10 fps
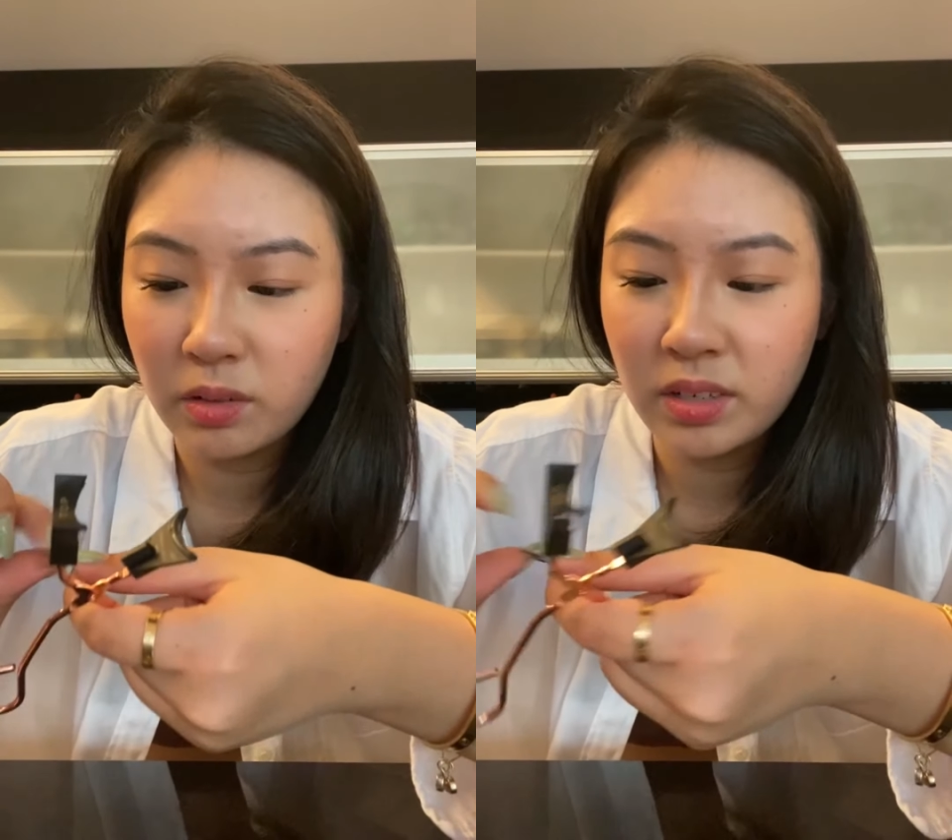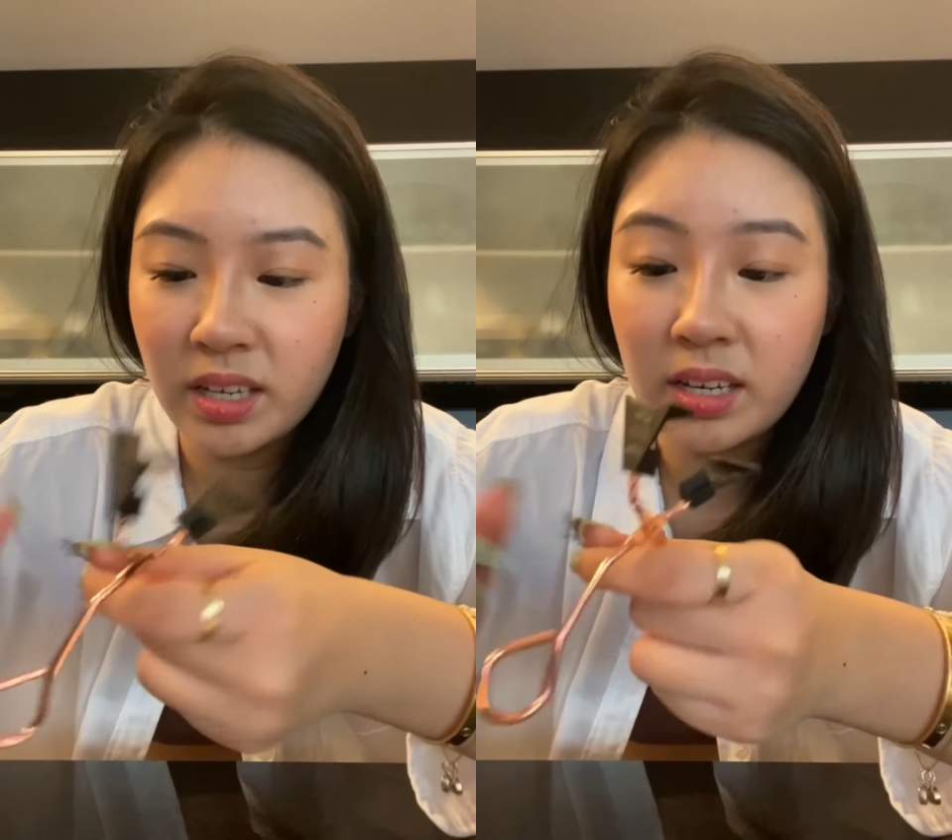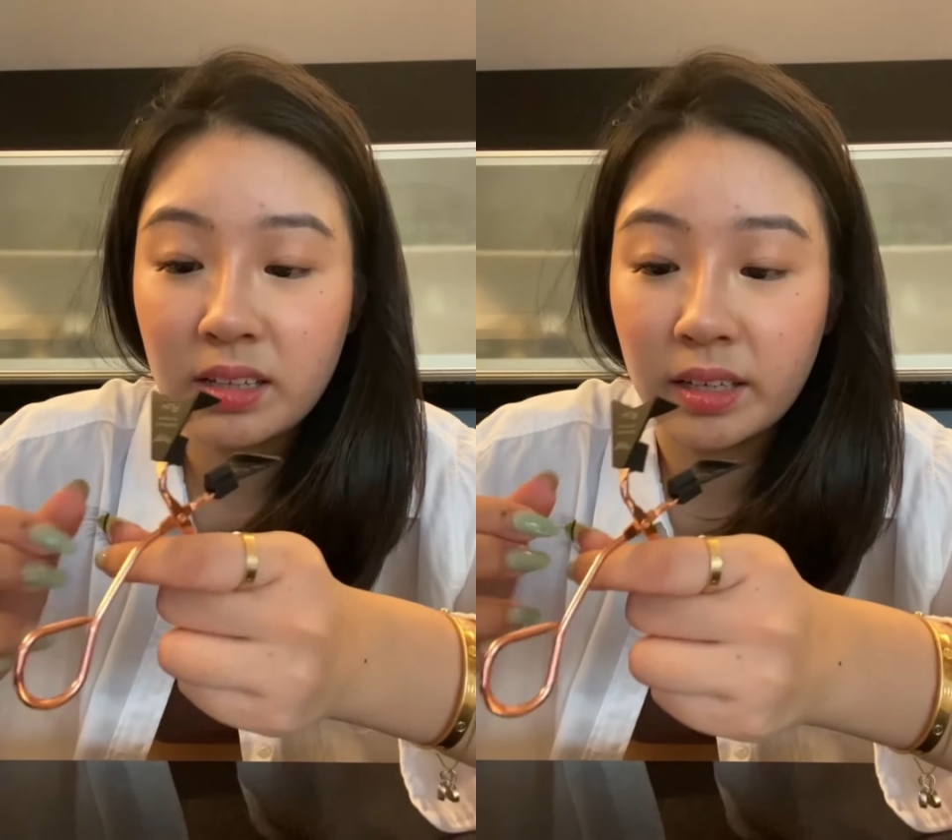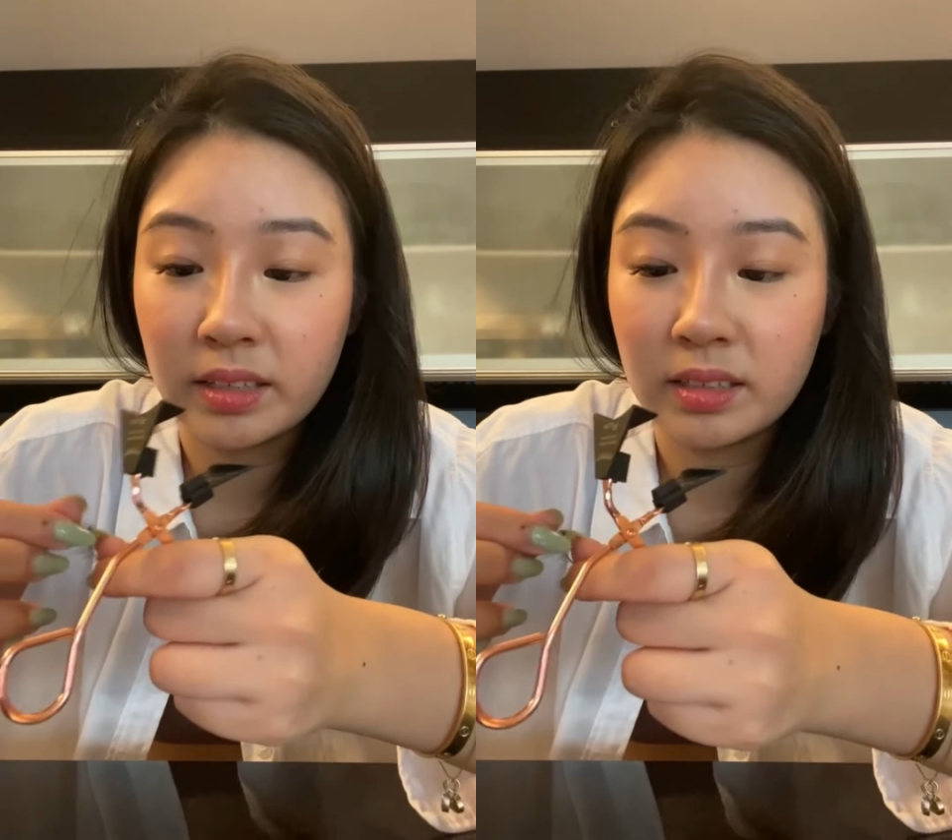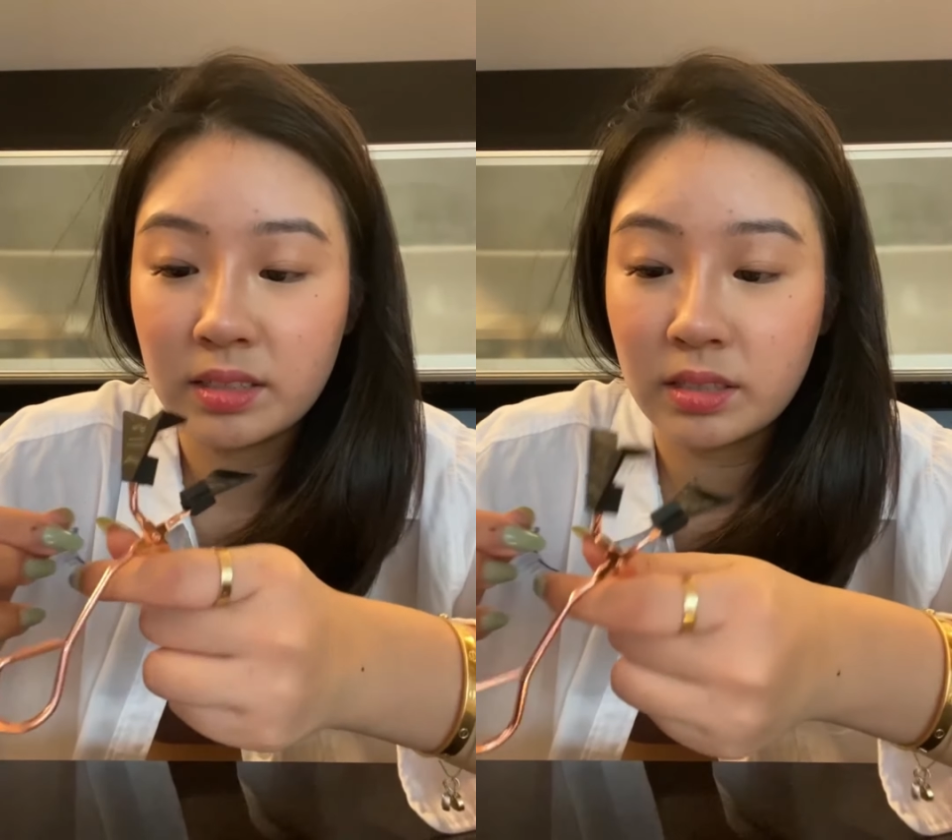oh yeah, like
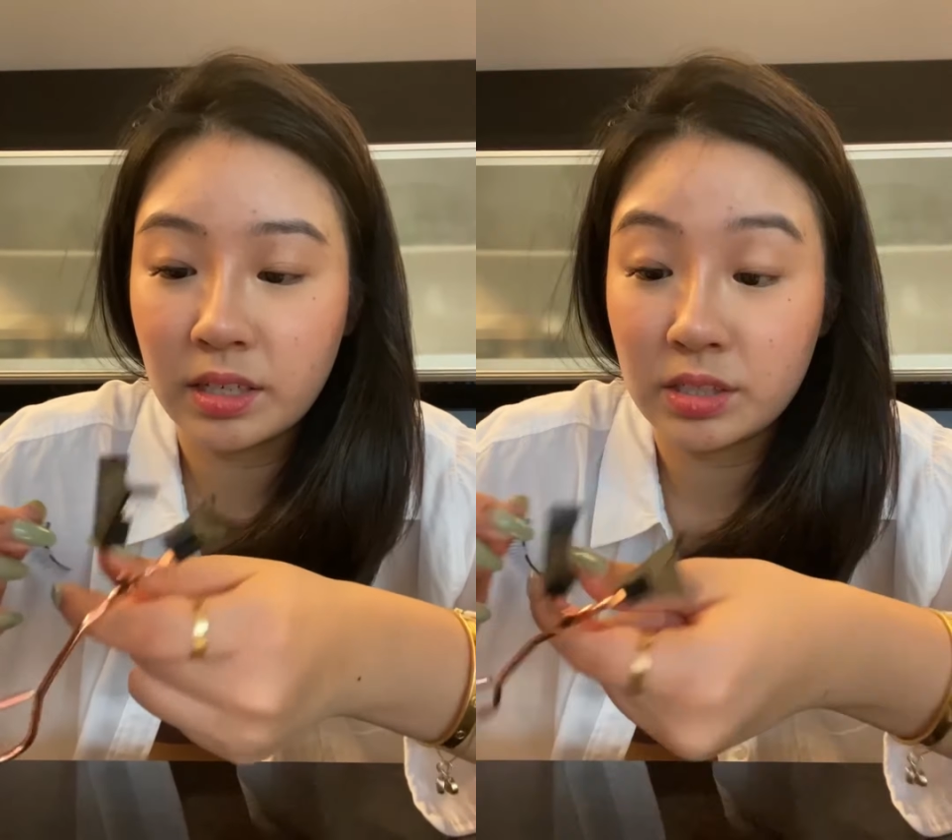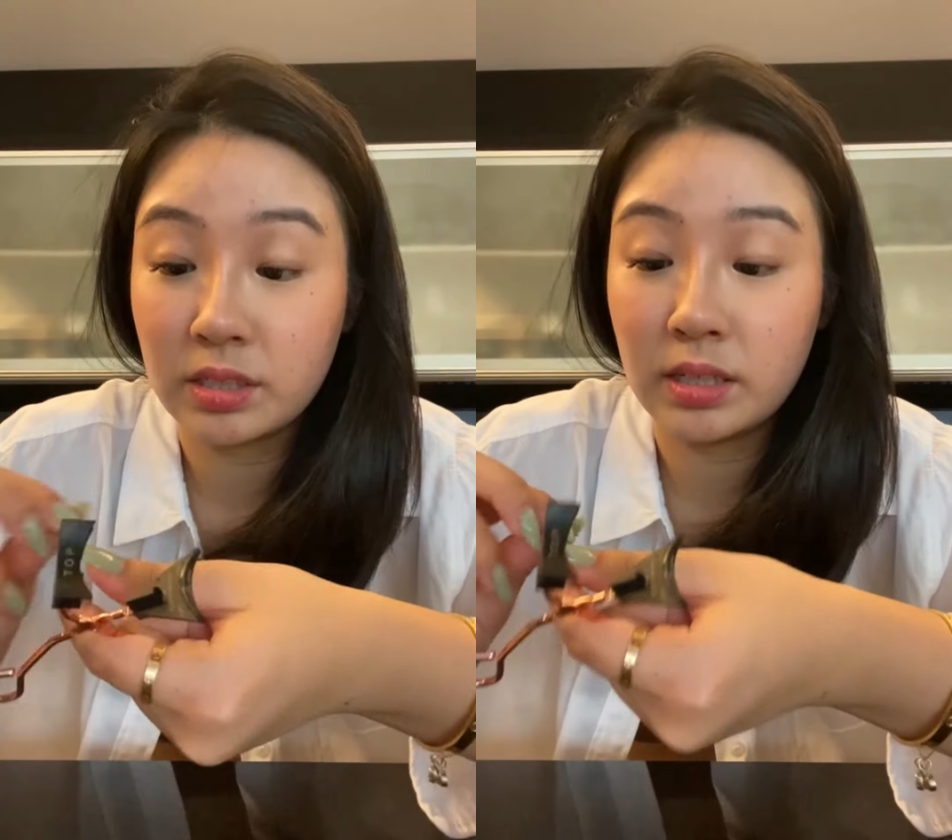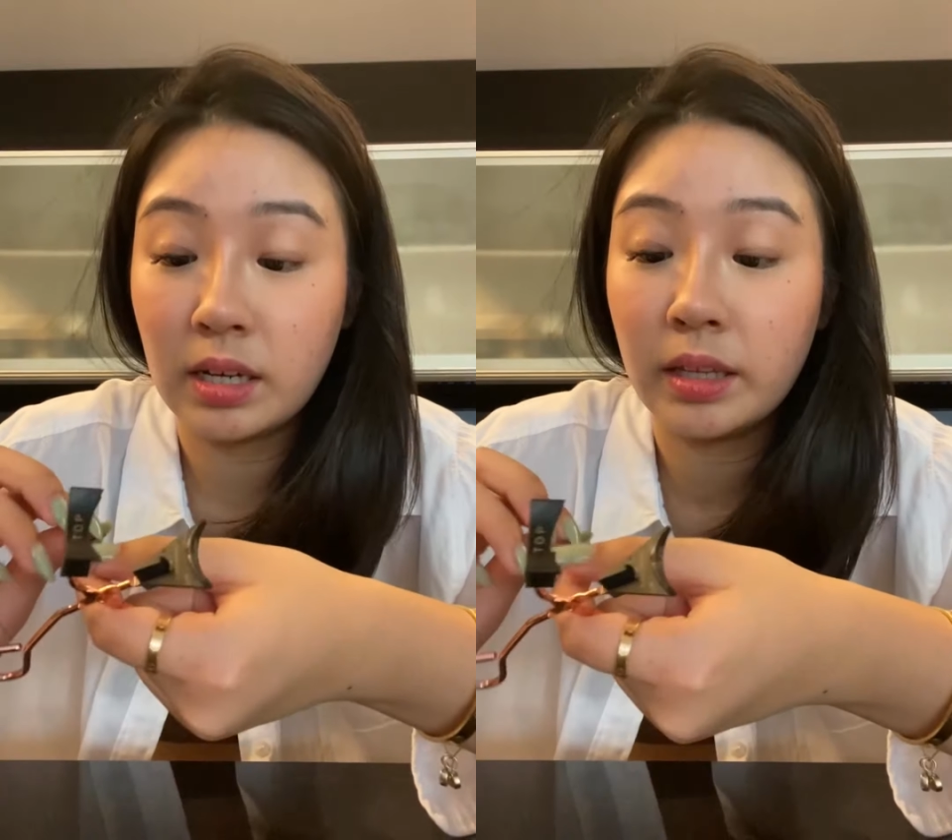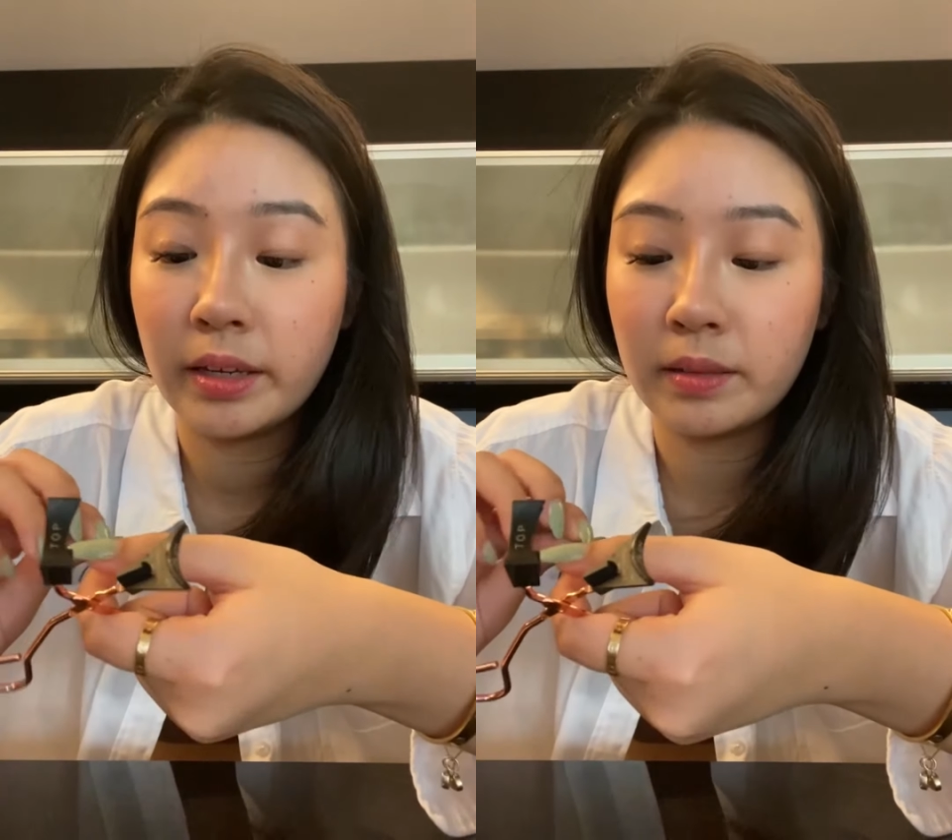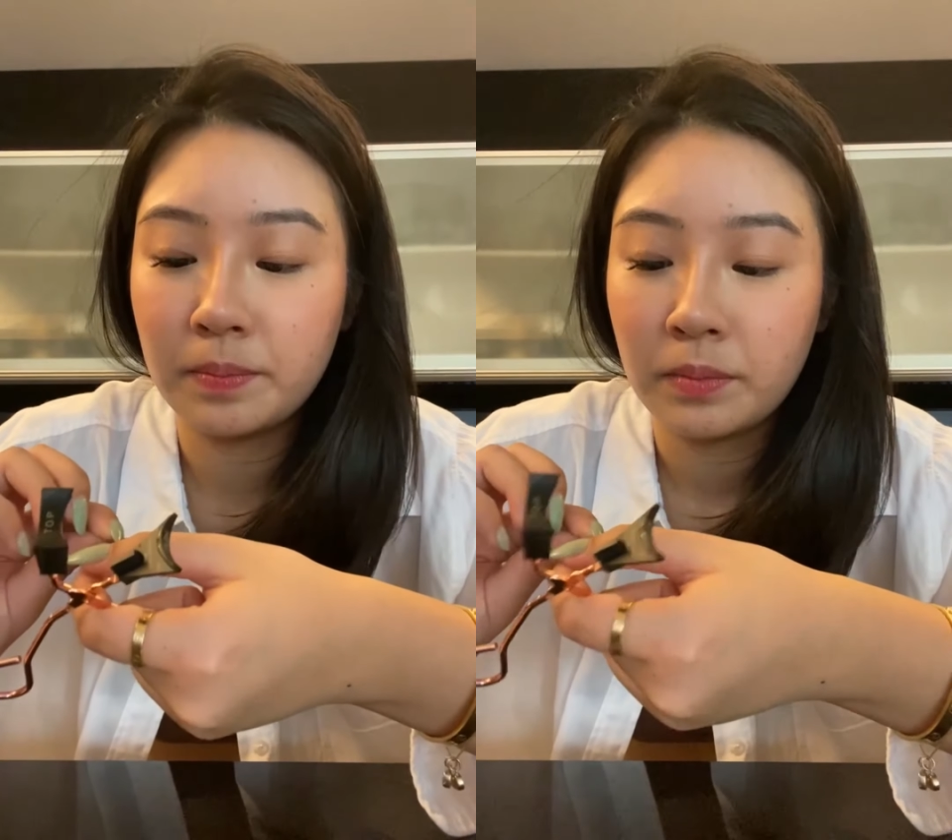these lashes are like